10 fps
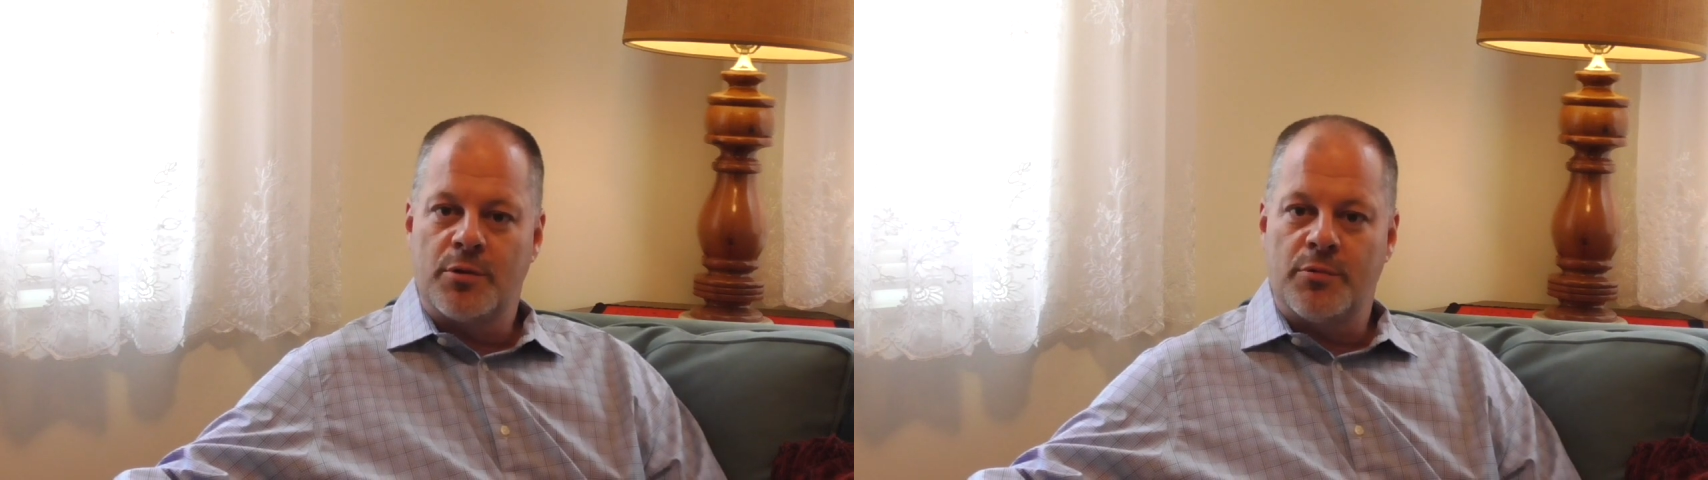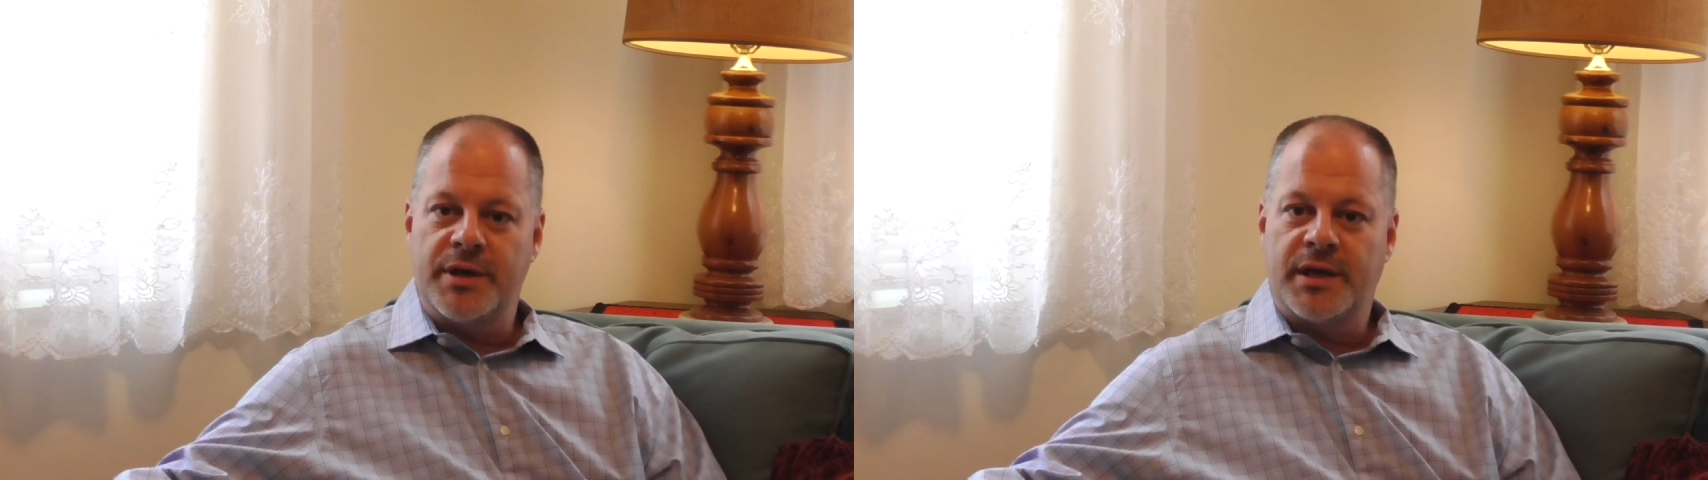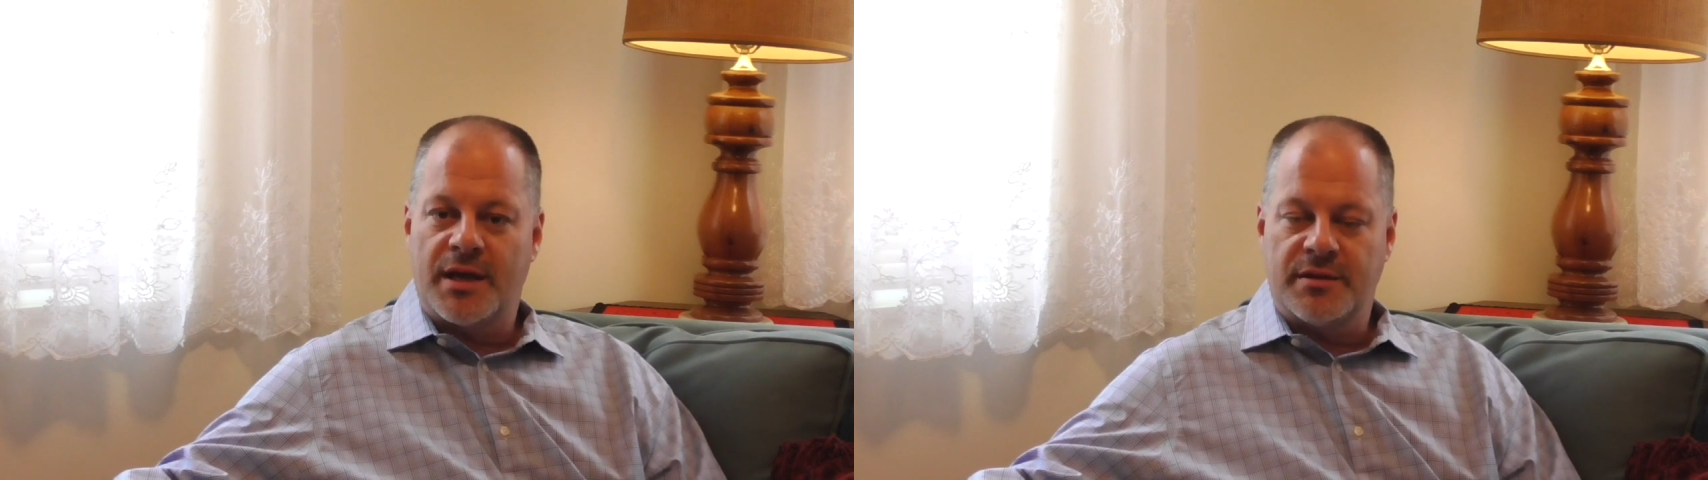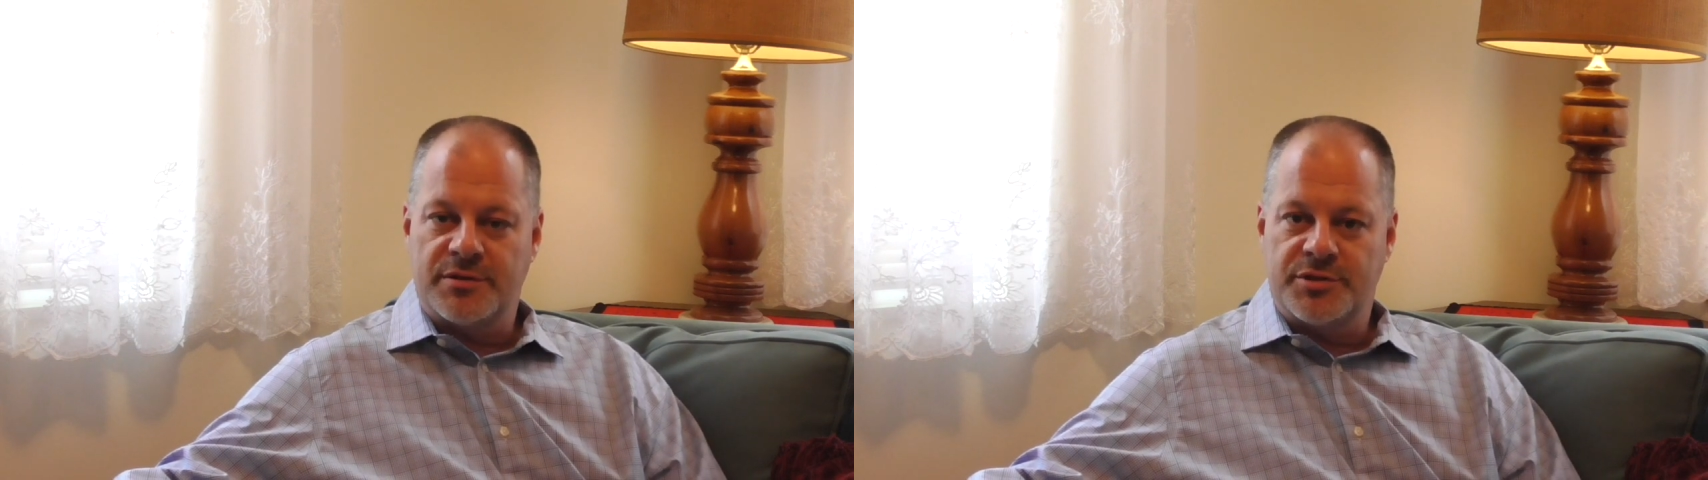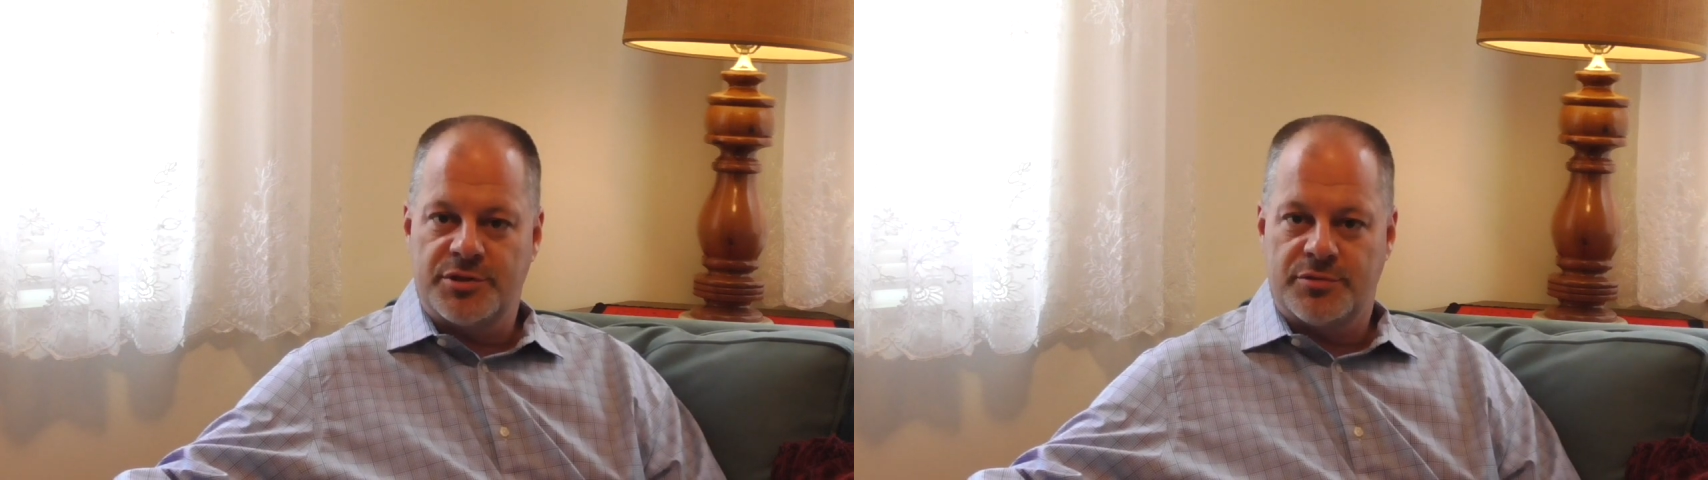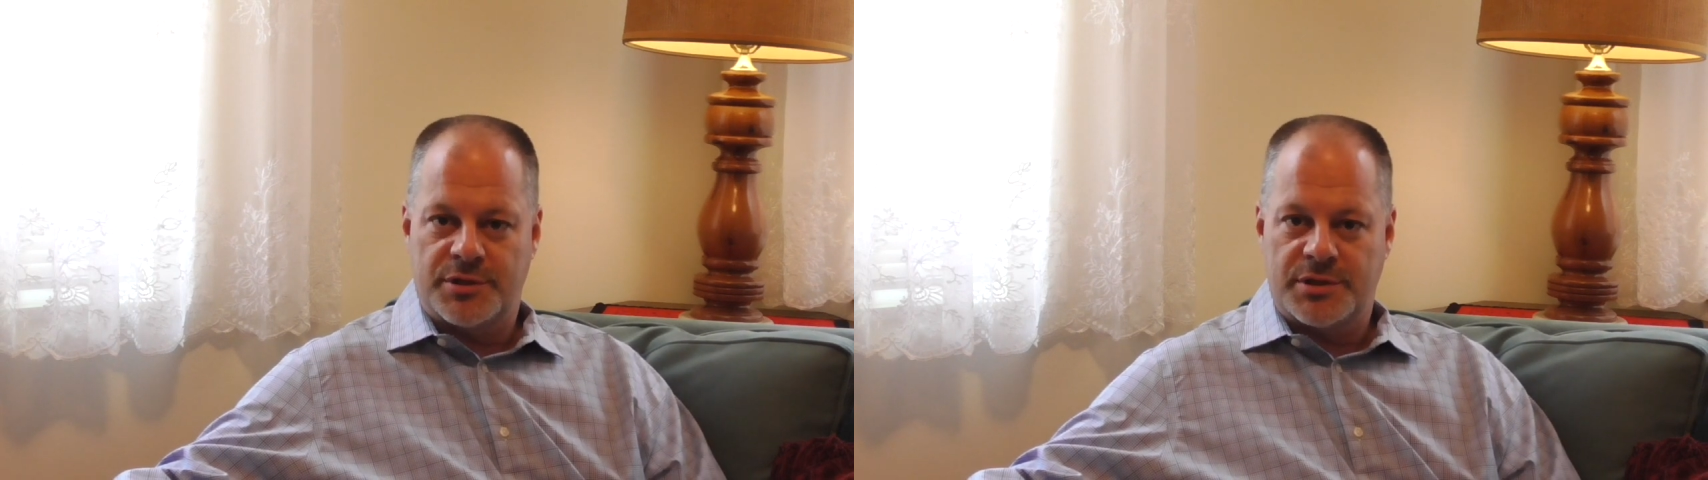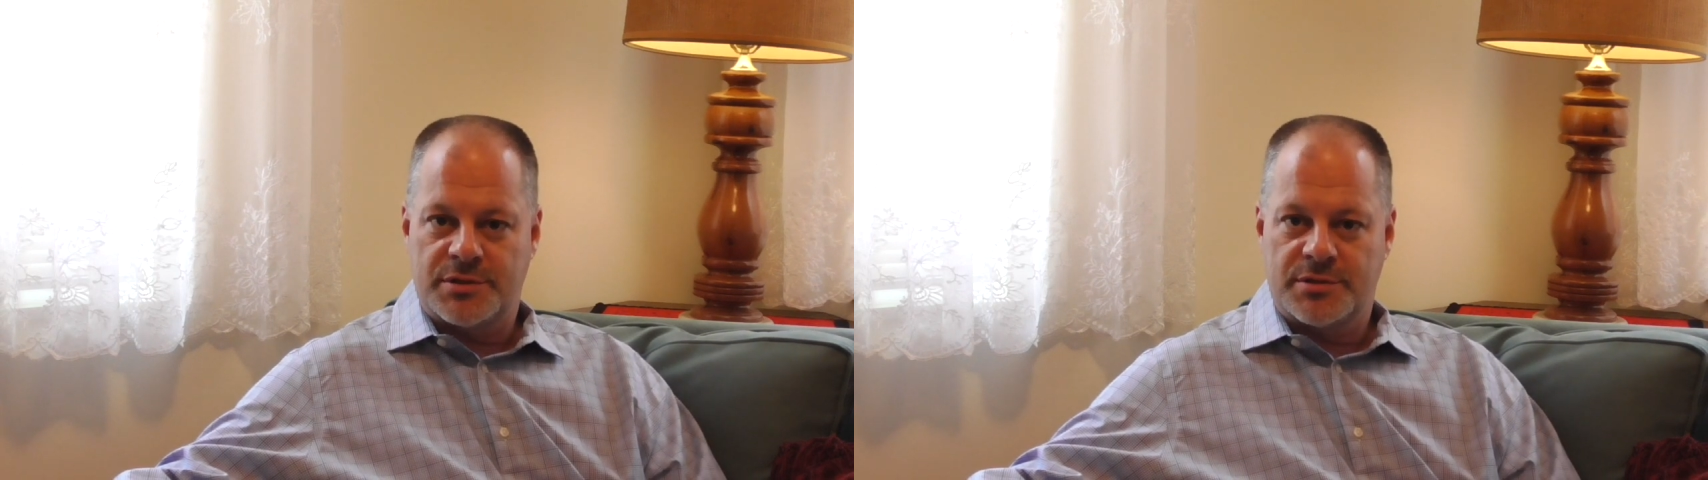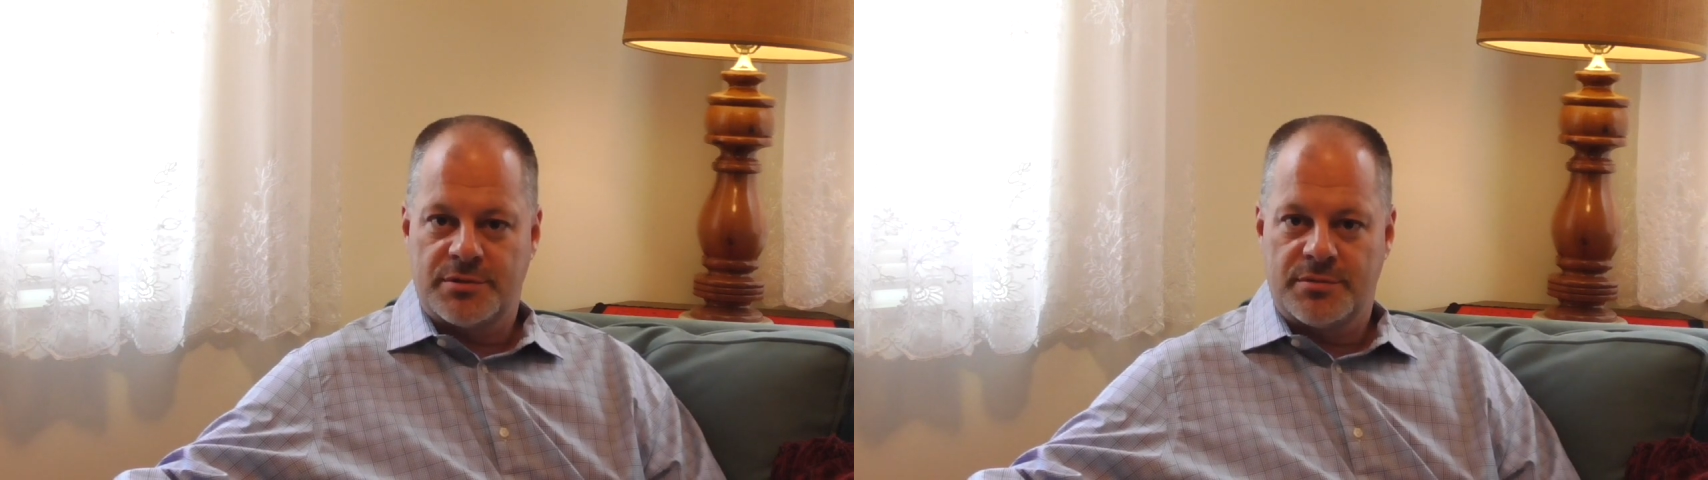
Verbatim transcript: we cannot do it.